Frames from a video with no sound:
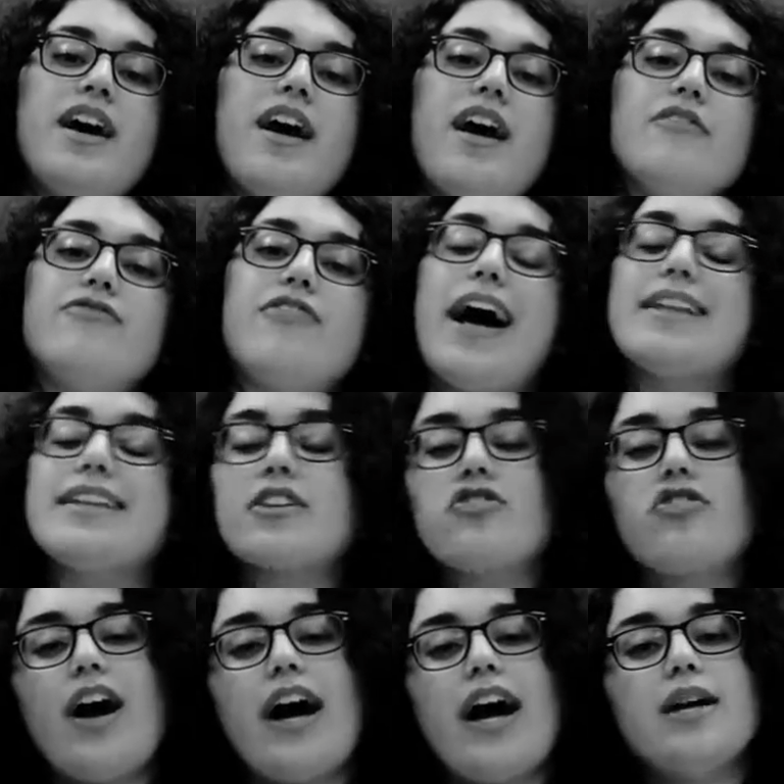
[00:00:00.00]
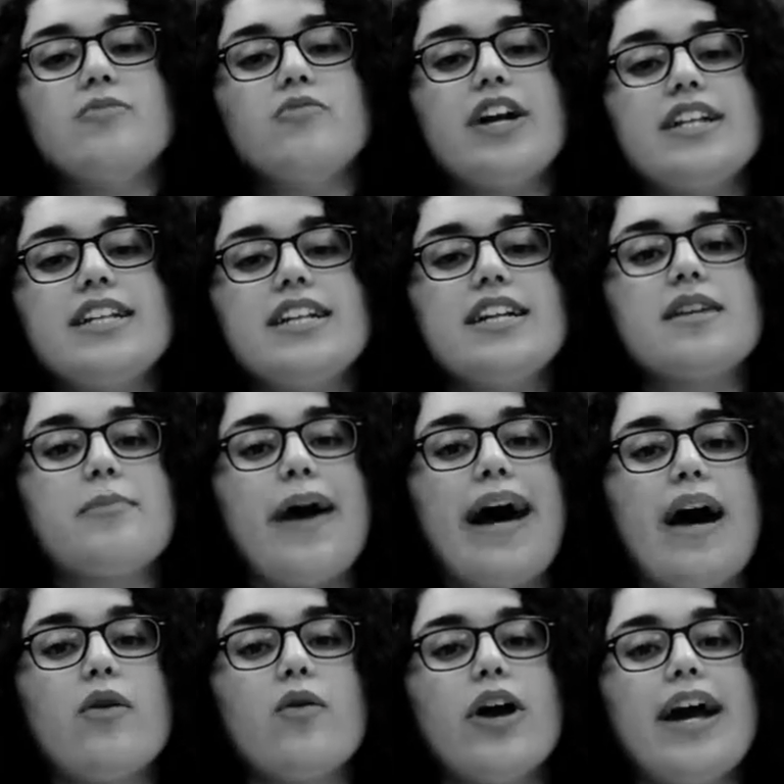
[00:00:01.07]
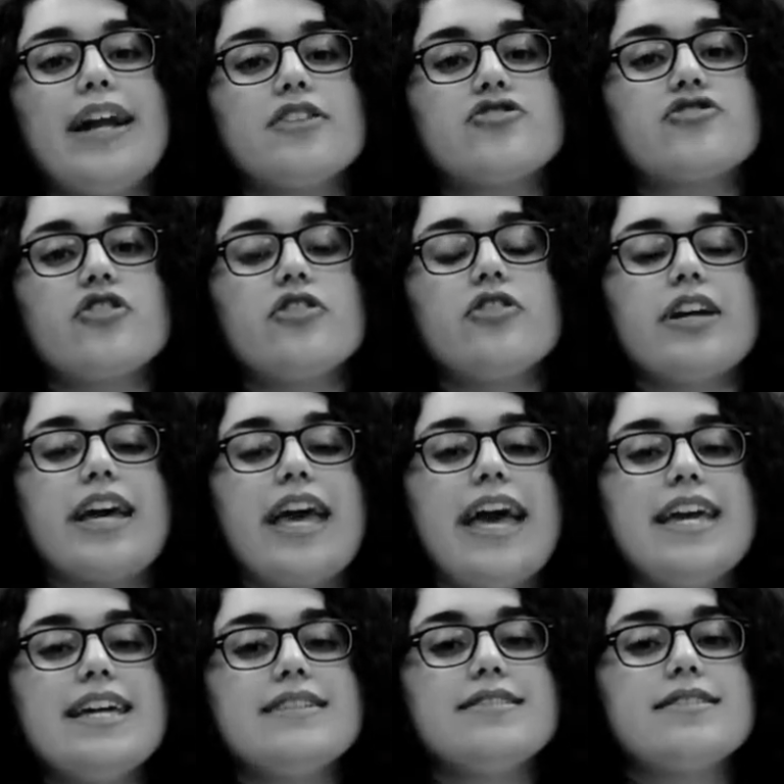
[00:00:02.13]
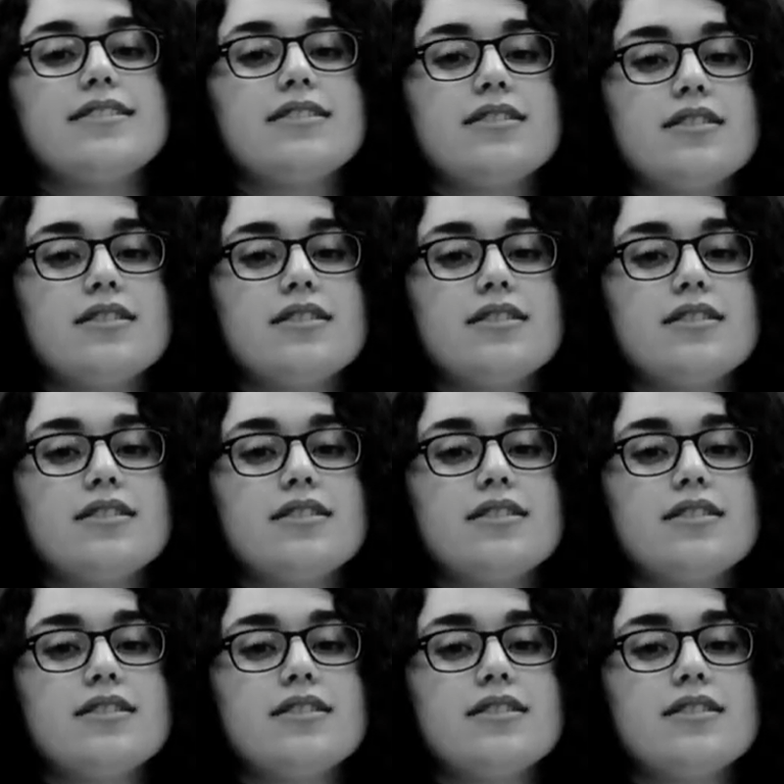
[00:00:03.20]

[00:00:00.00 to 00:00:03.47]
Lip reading: a violent crime radiating power and asserting hate.